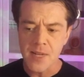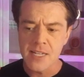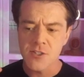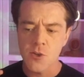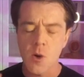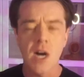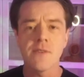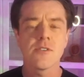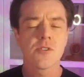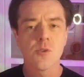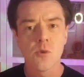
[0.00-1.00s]
And so
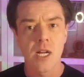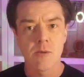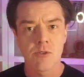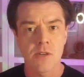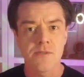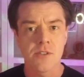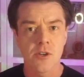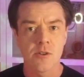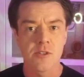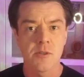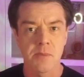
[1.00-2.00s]
after school, I would often
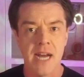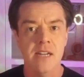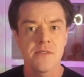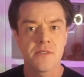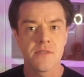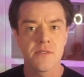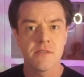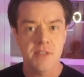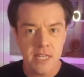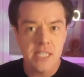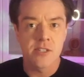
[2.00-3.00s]
go to the back of
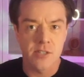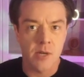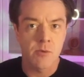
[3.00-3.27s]
theaters.